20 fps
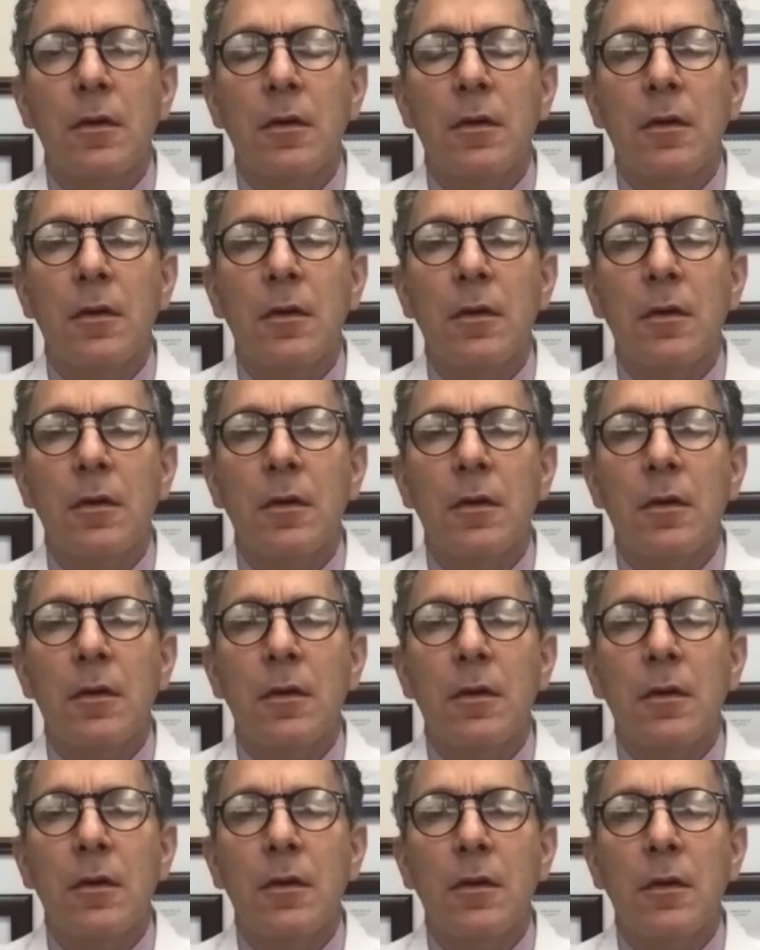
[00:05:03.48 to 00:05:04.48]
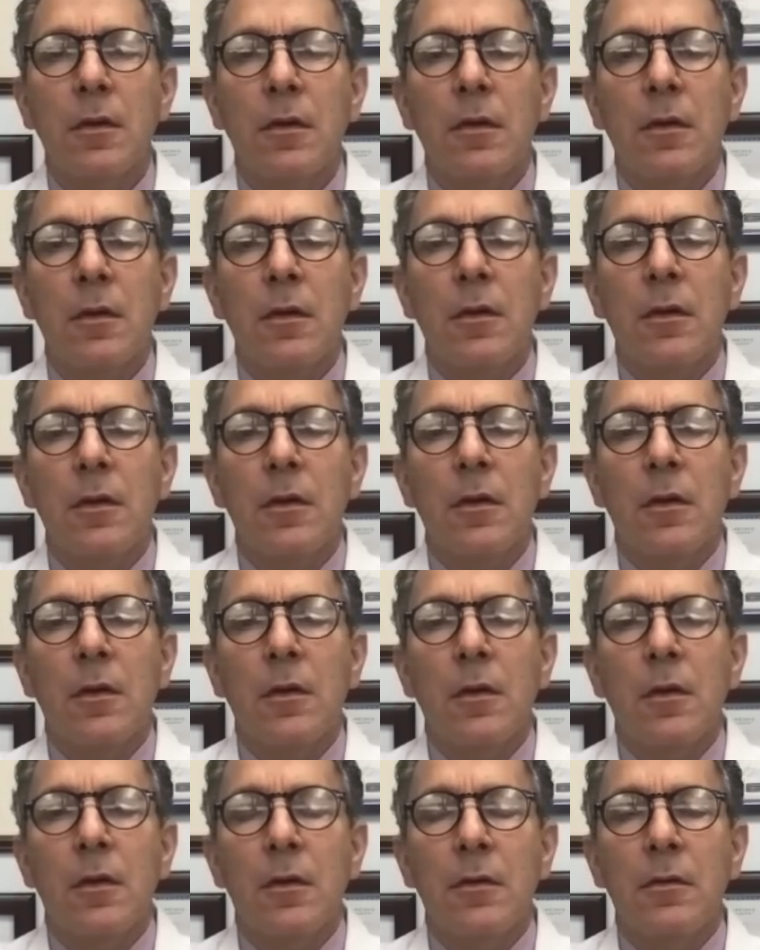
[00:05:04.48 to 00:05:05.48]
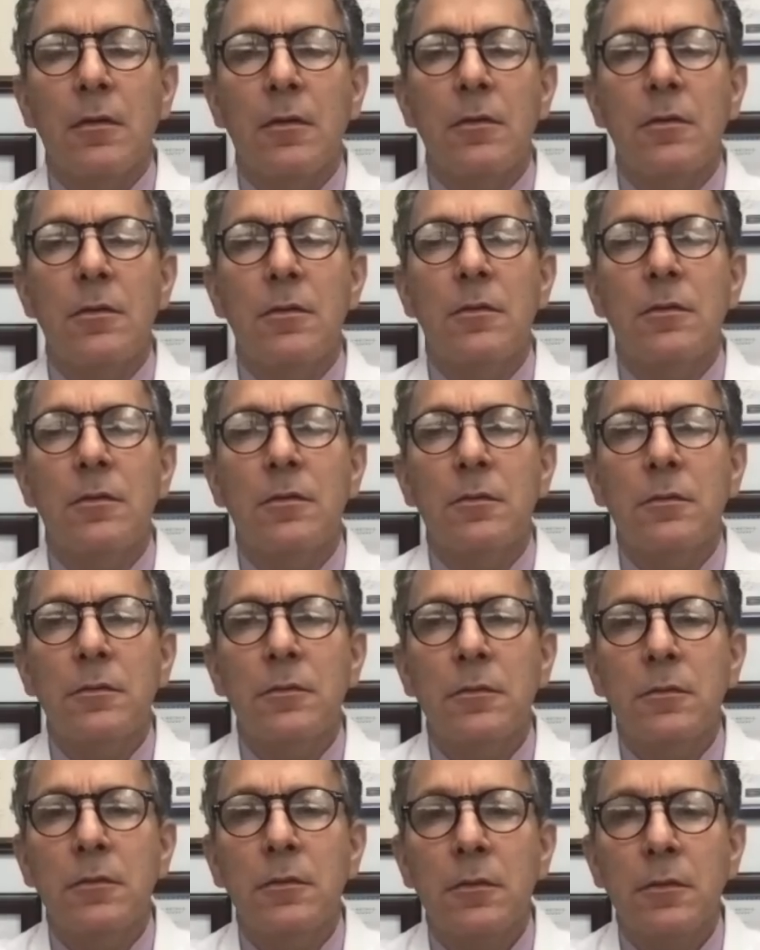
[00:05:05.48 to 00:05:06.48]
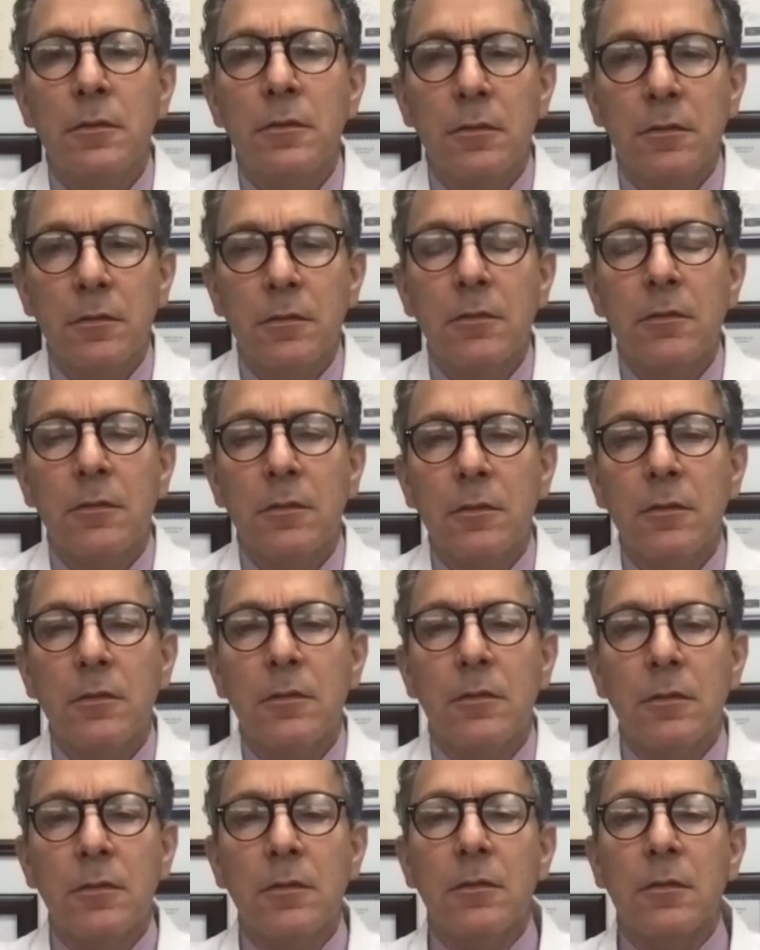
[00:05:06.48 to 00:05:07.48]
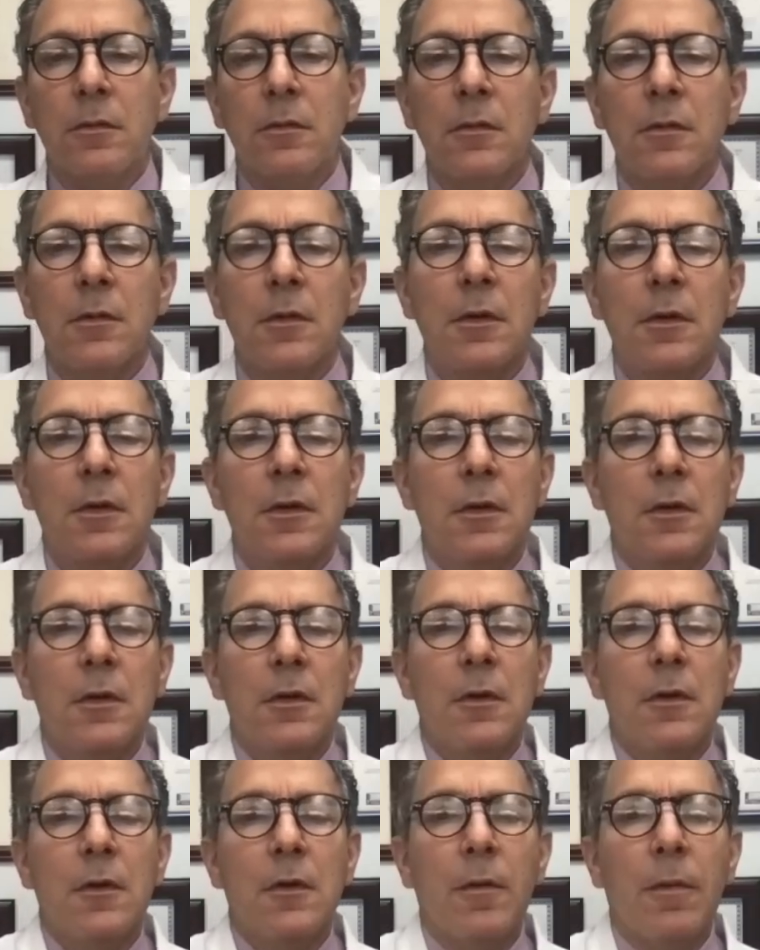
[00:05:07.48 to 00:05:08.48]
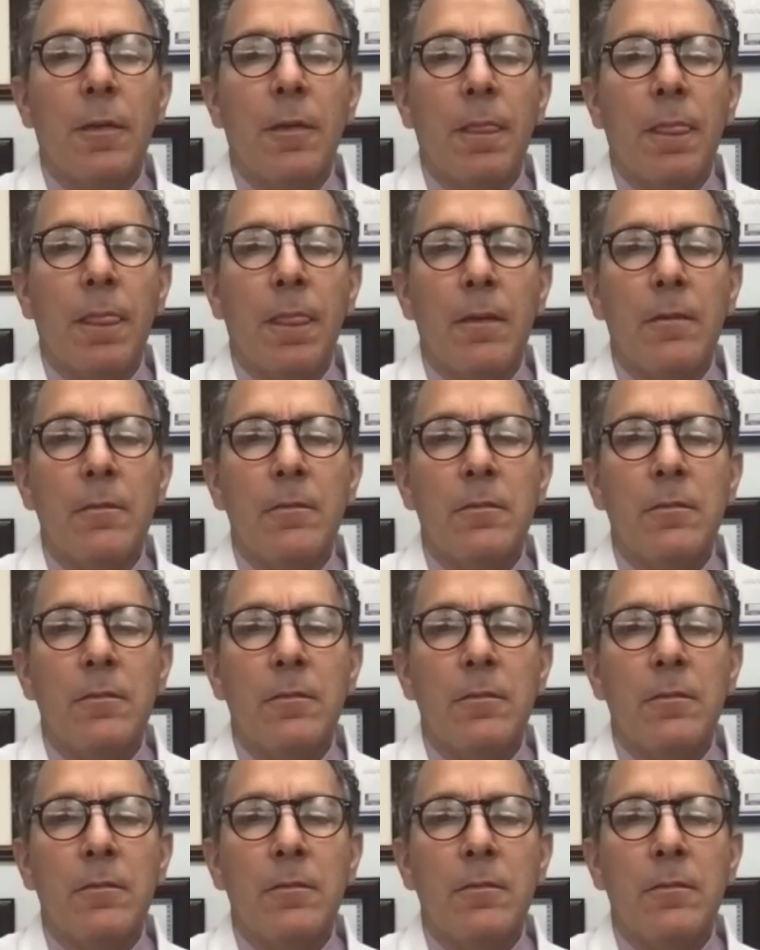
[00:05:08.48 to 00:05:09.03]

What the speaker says: This person isn't speaking.